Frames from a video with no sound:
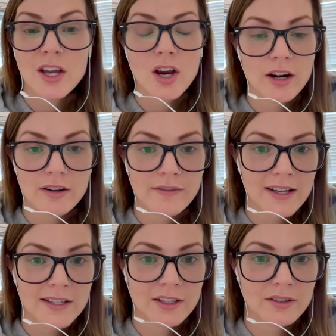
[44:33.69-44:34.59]

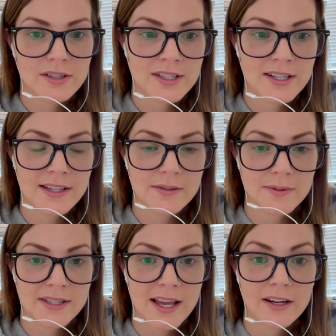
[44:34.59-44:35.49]
cardiovascular disease, as we
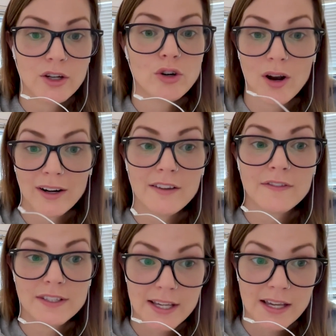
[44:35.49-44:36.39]
said, chronic
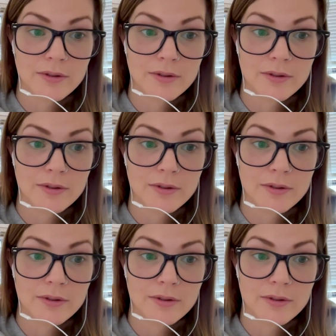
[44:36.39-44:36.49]
fatigue,